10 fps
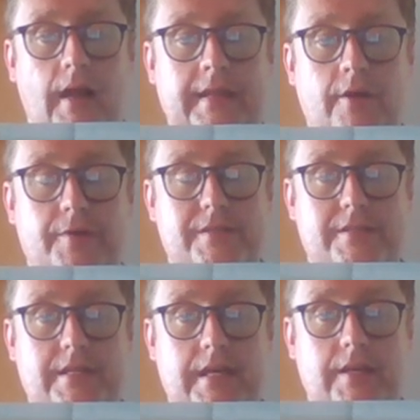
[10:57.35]
And then I want
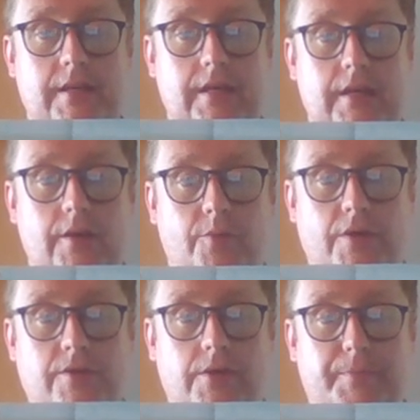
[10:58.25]
to see
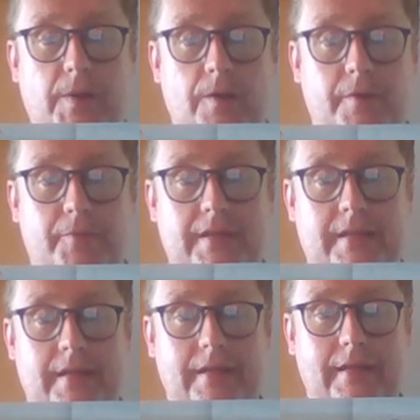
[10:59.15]
what you could come up
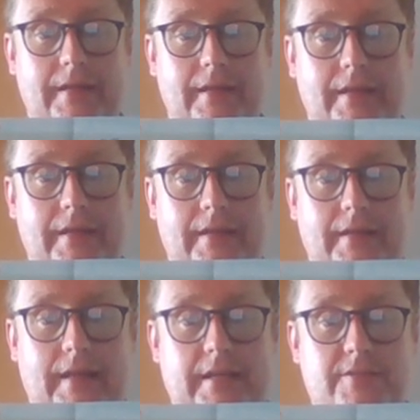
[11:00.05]
with
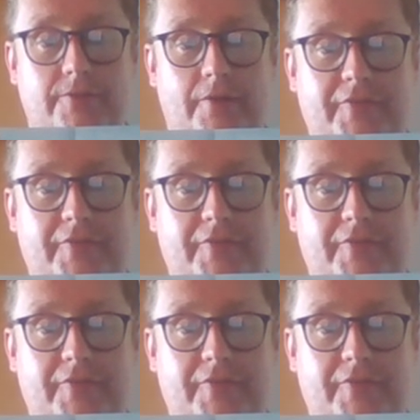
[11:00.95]
later